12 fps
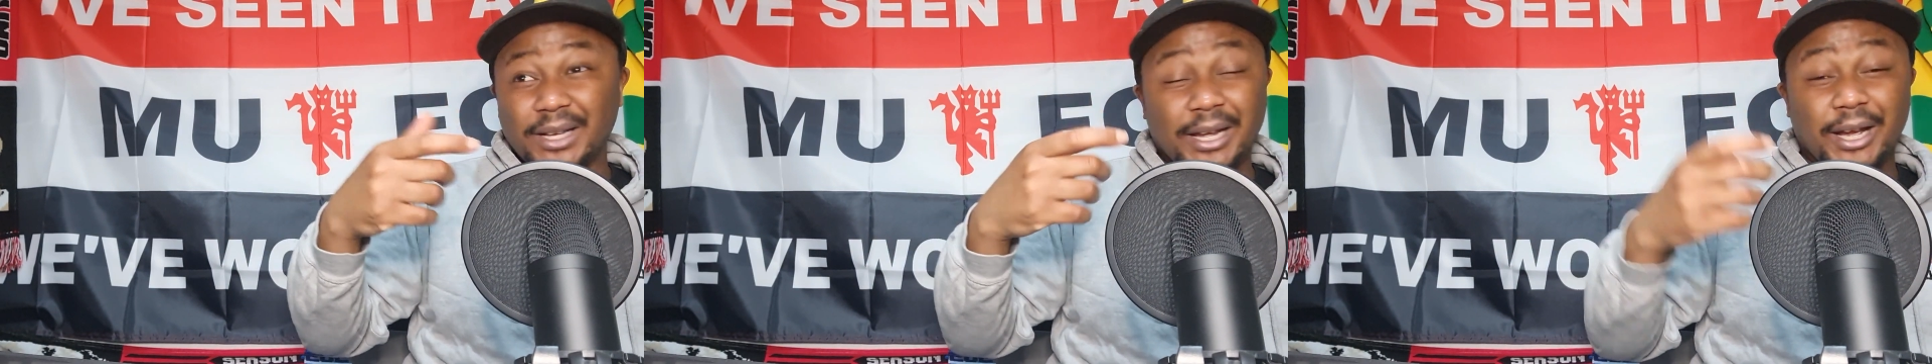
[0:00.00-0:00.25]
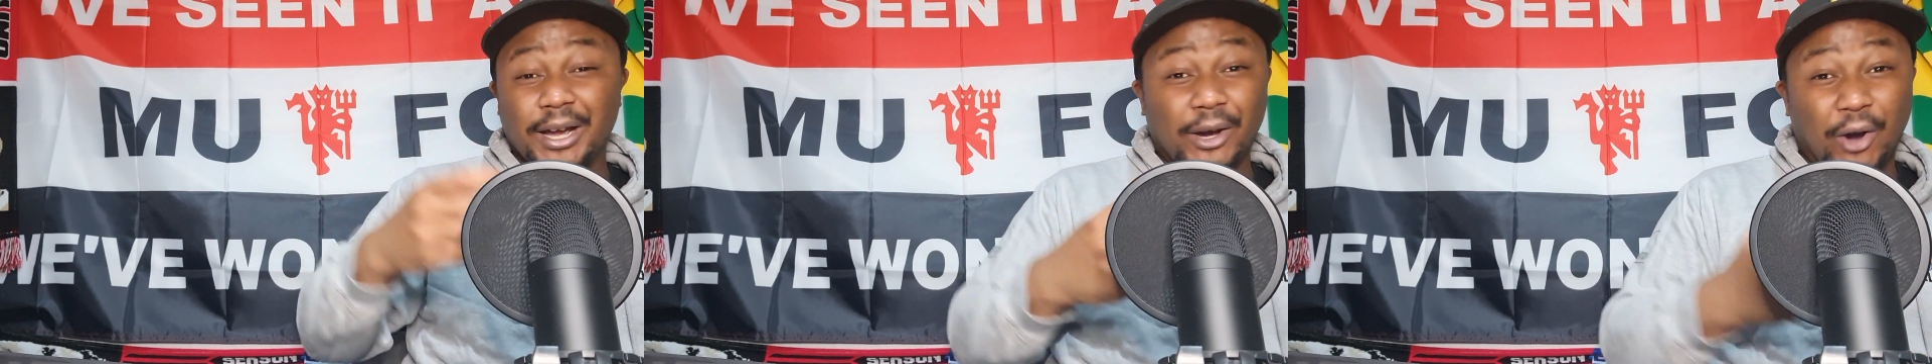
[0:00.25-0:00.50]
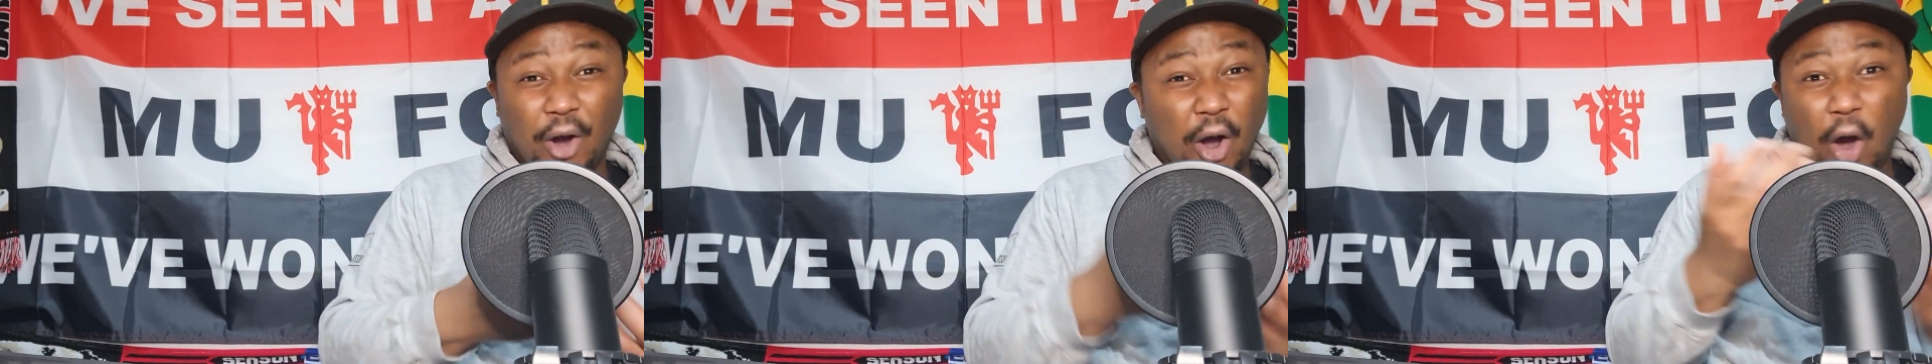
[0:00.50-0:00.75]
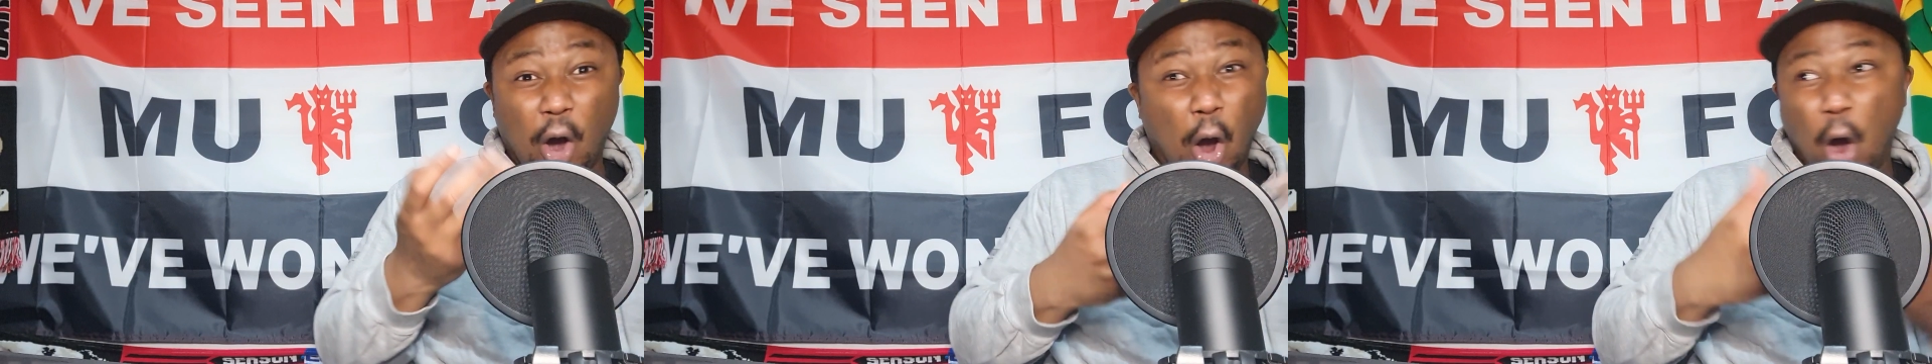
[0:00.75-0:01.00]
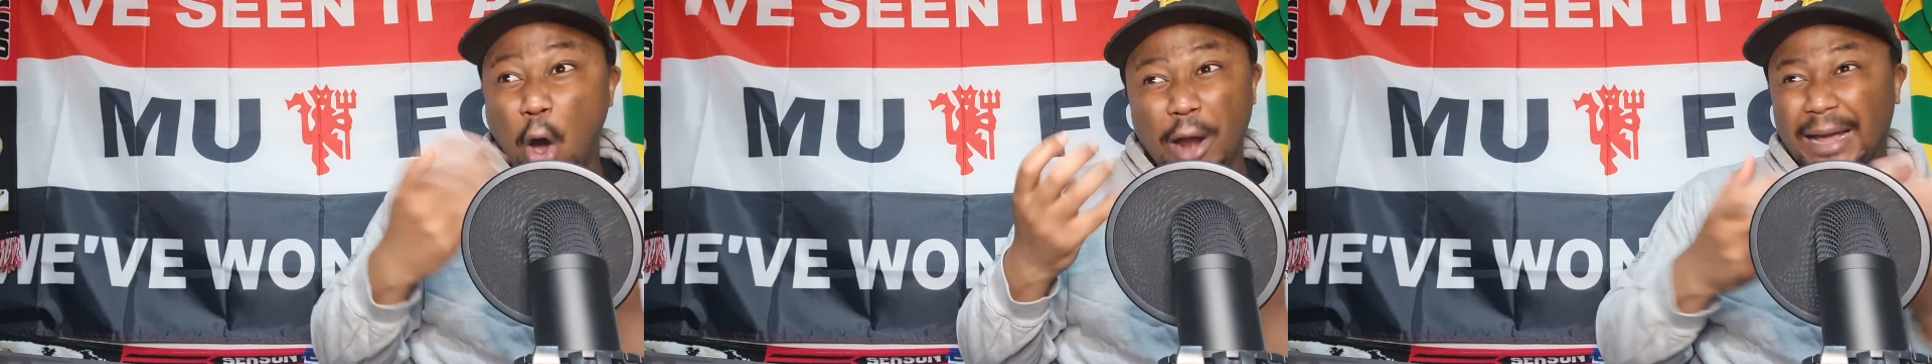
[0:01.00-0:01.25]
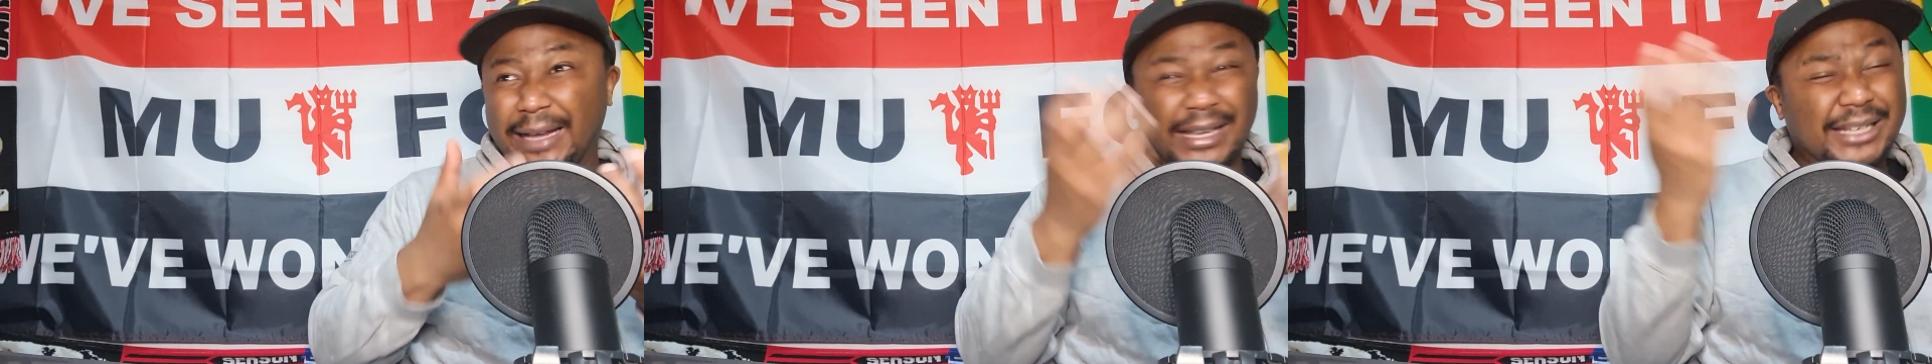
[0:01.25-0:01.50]
uh on
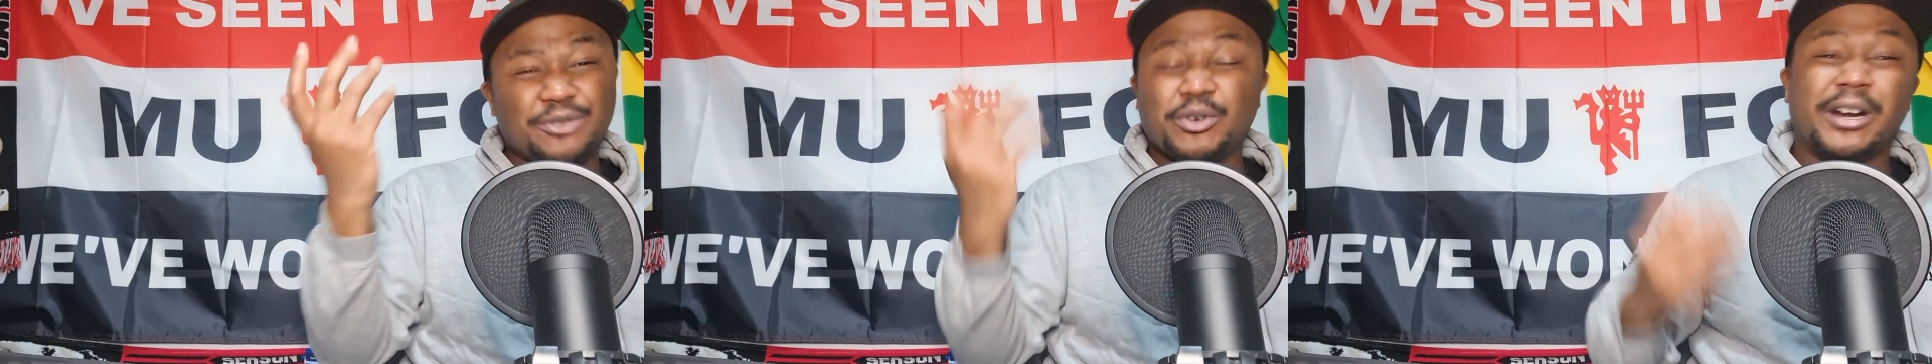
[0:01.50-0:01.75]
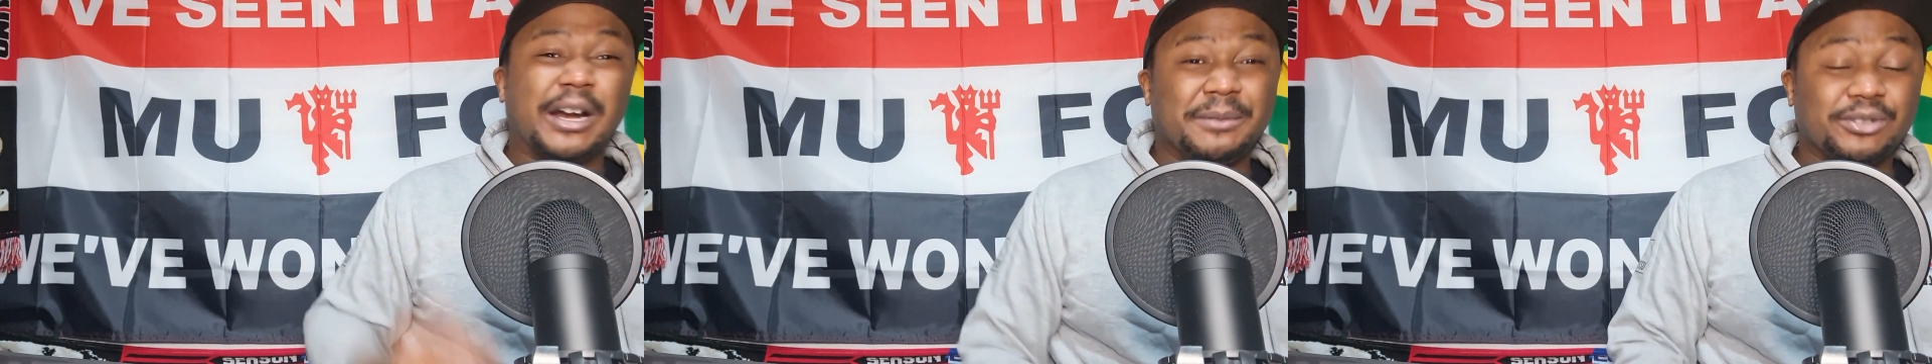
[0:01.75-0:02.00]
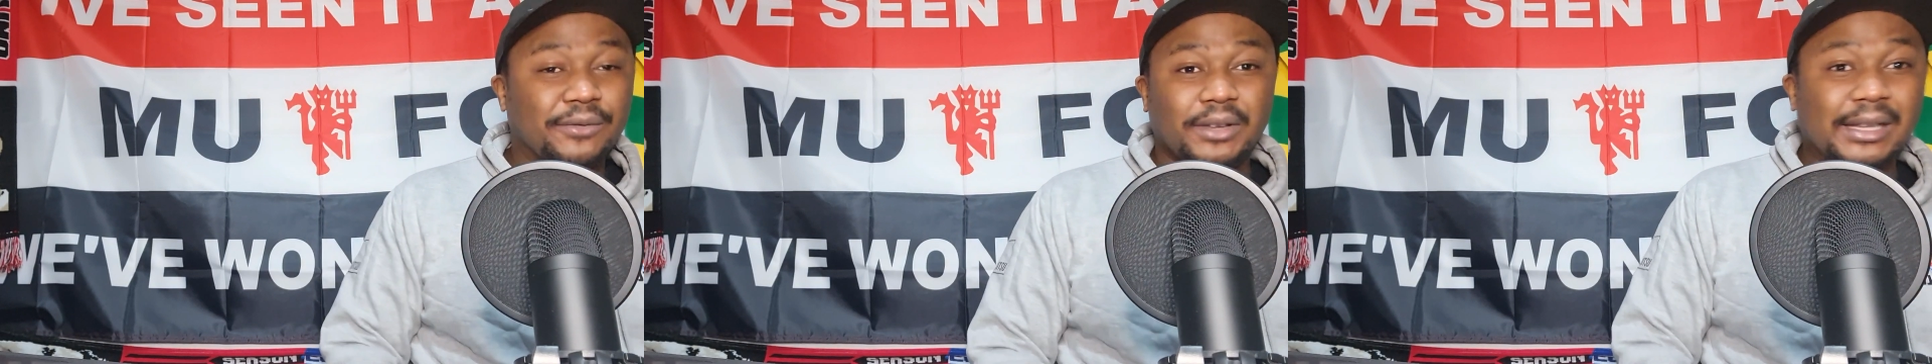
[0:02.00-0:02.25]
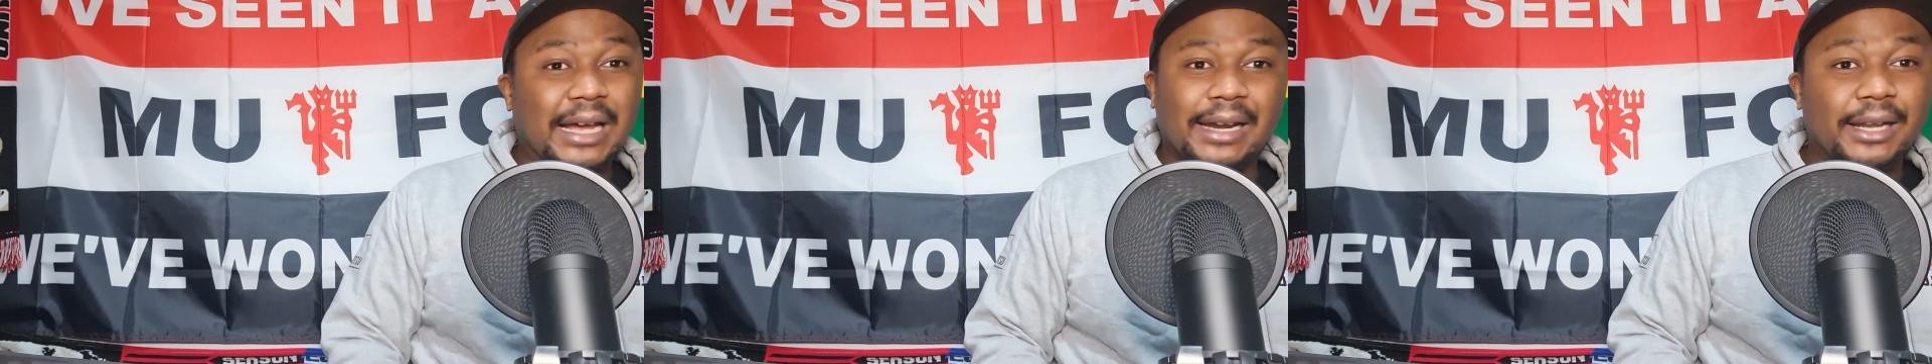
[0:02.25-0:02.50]
like Instagram and stuff like that.